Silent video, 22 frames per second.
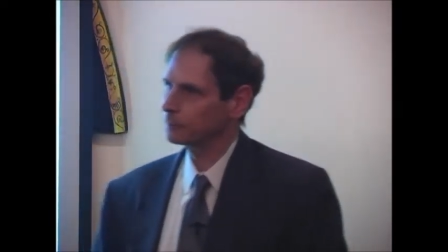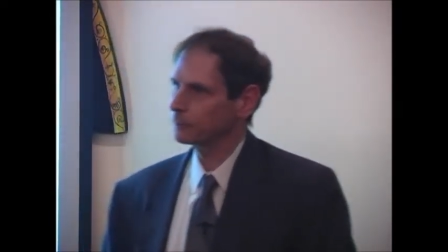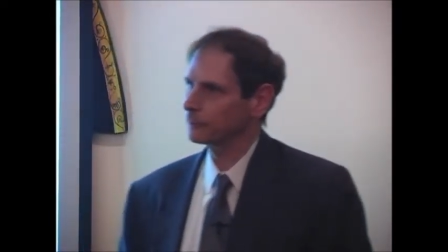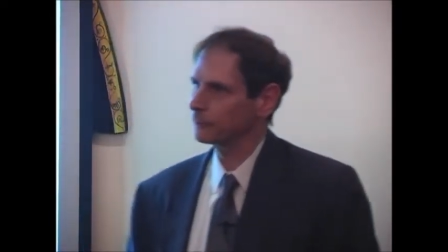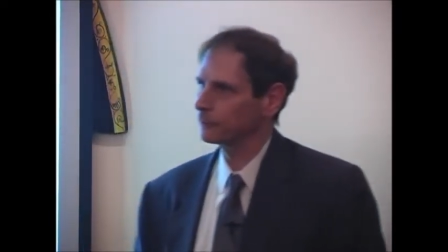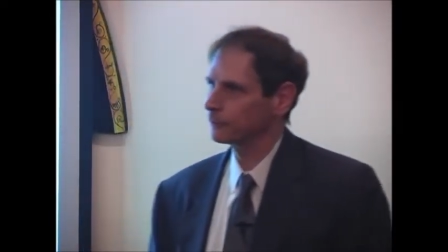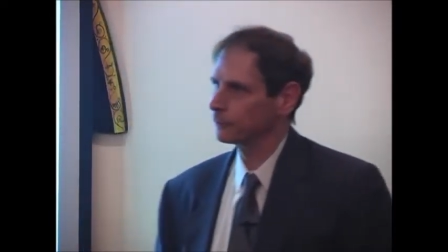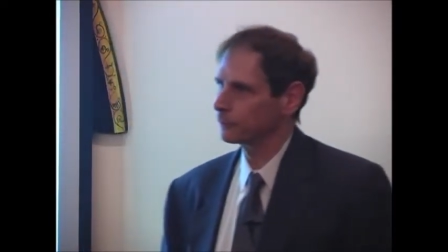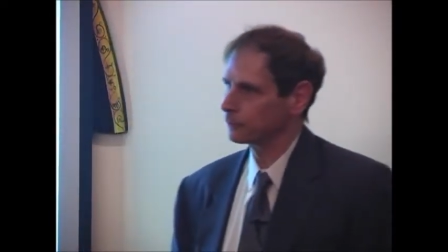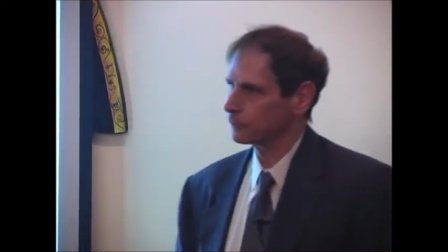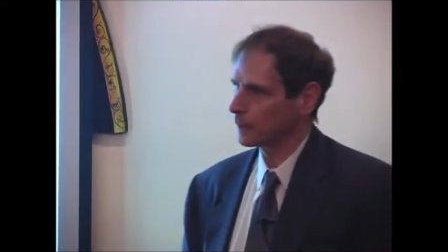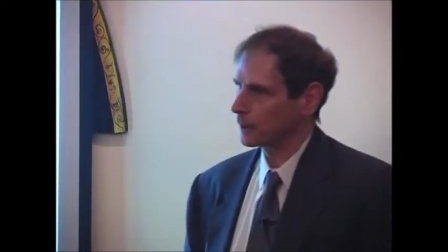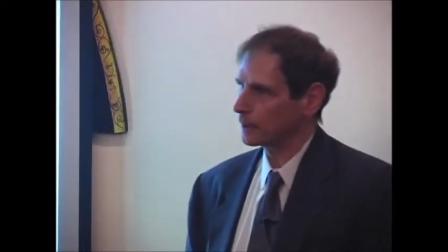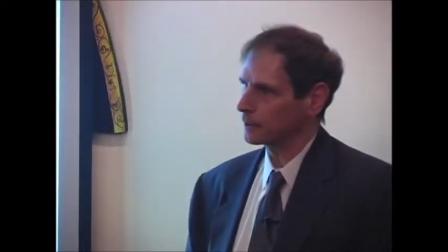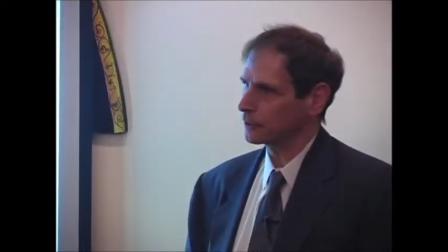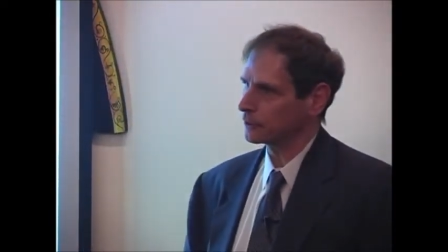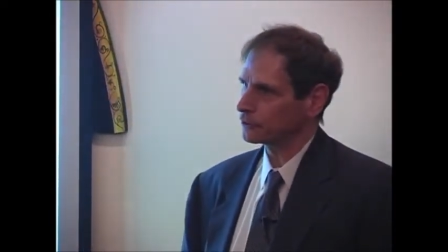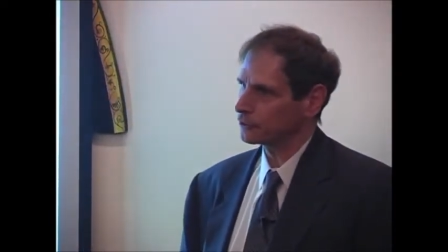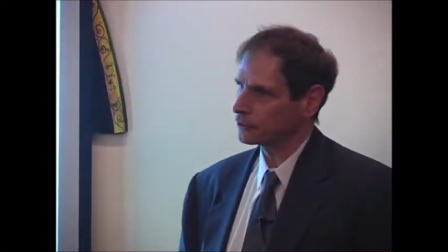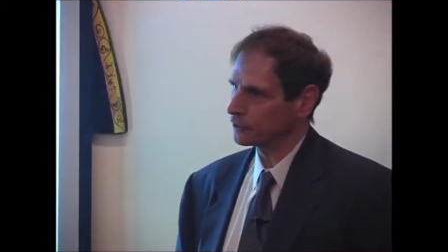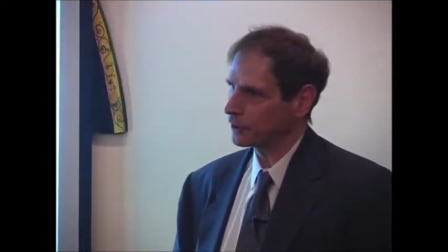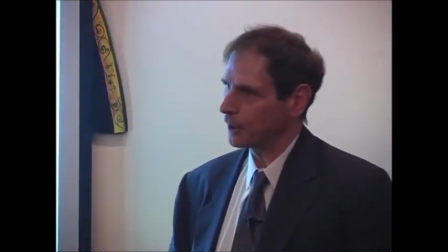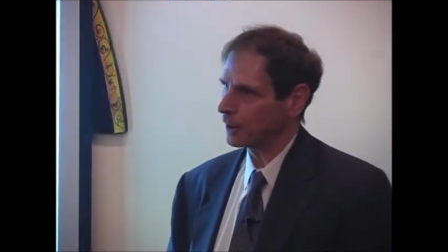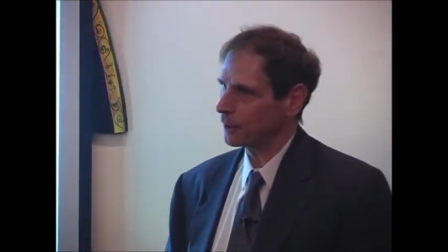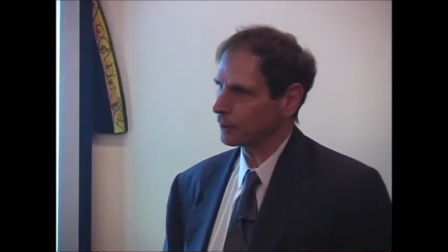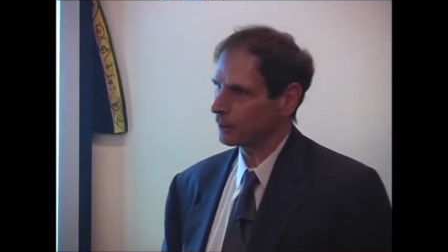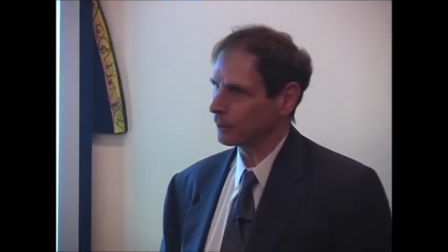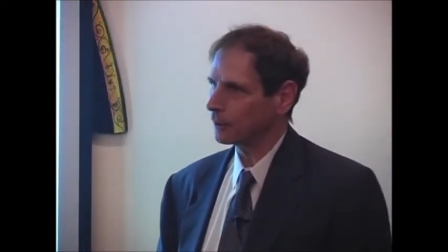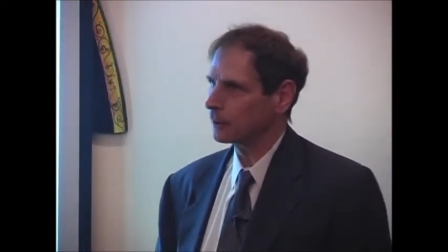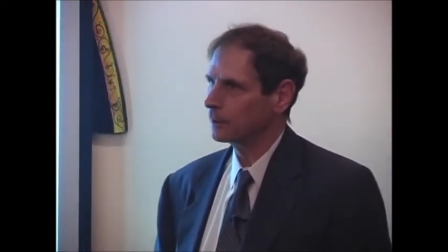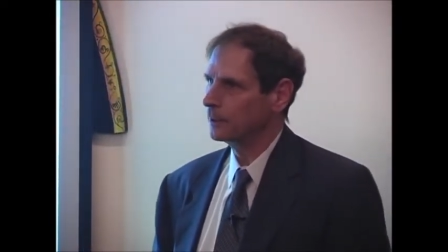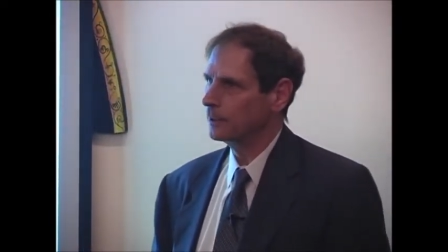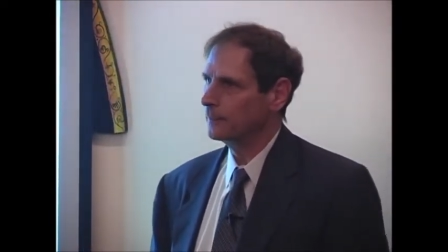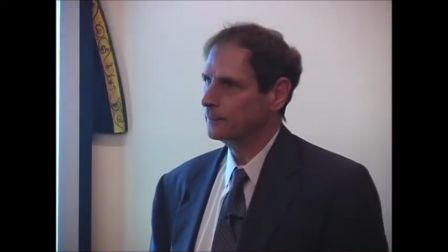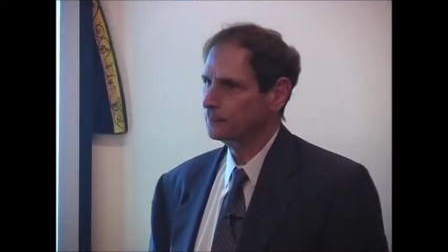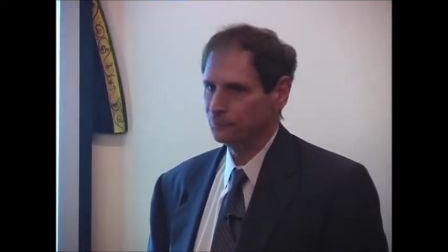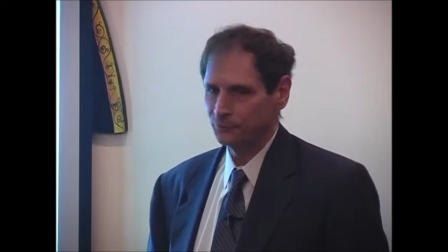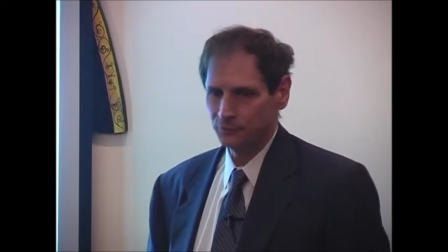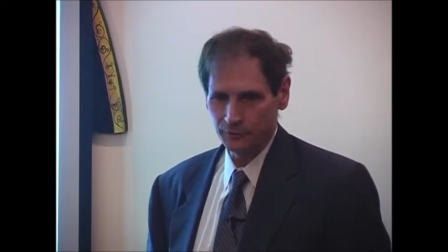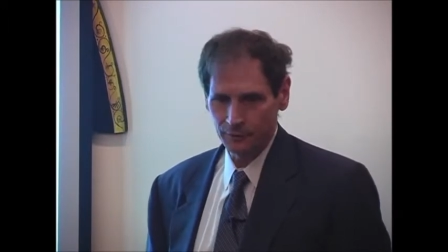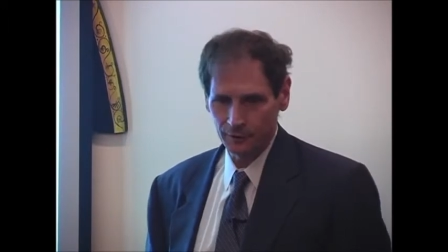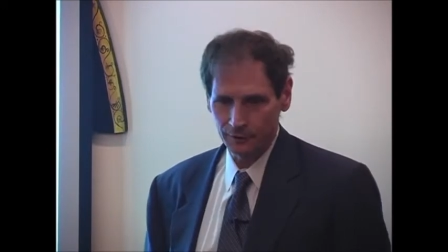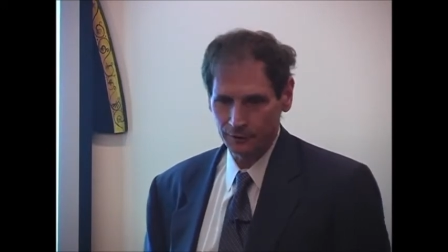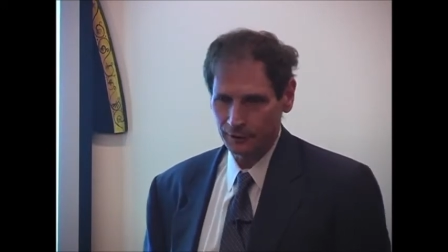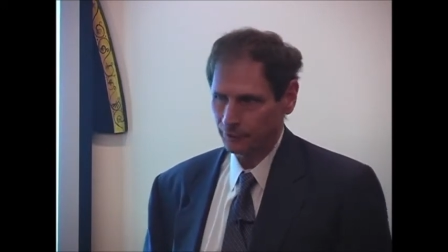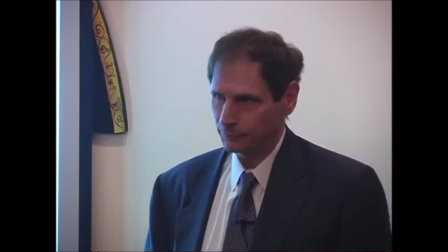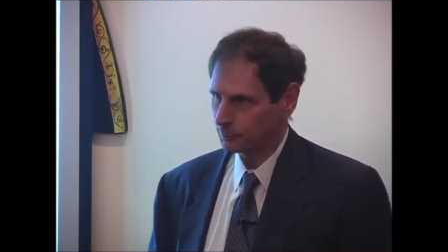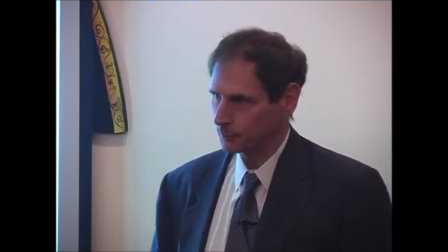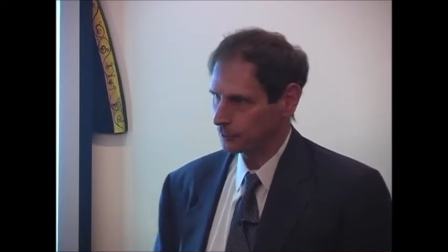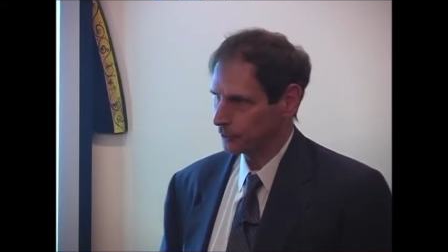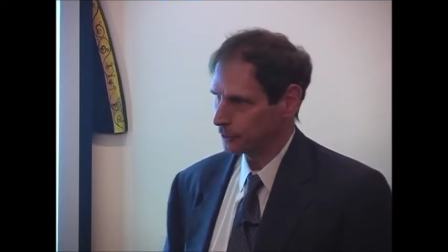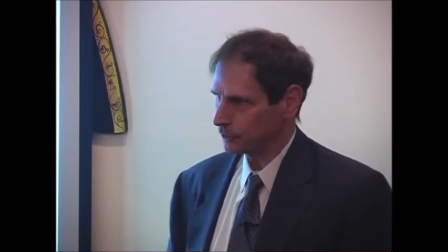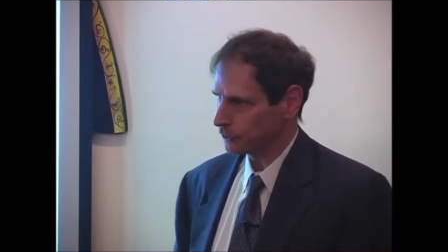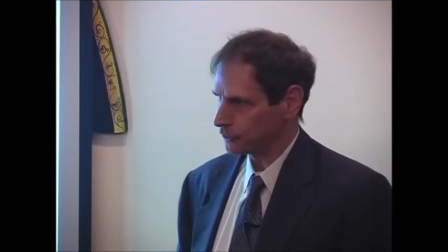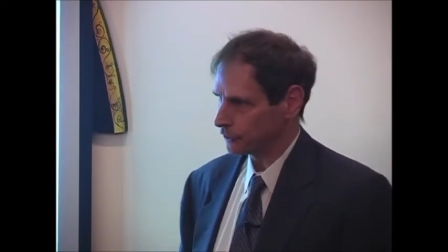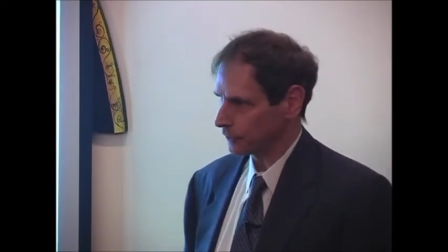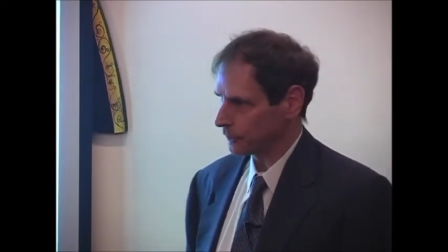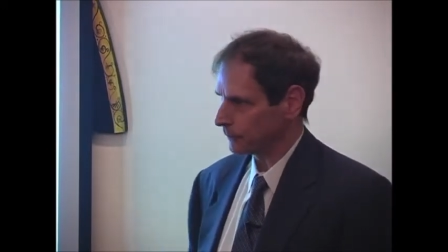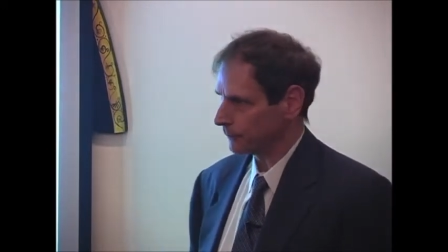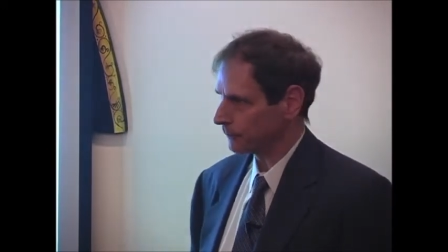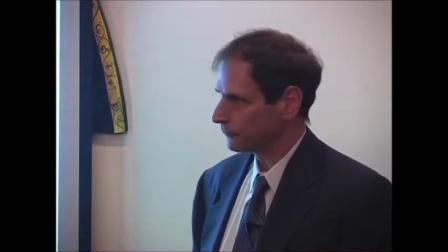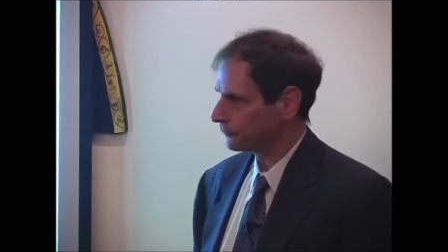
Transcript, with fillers: of writing style that they've been using?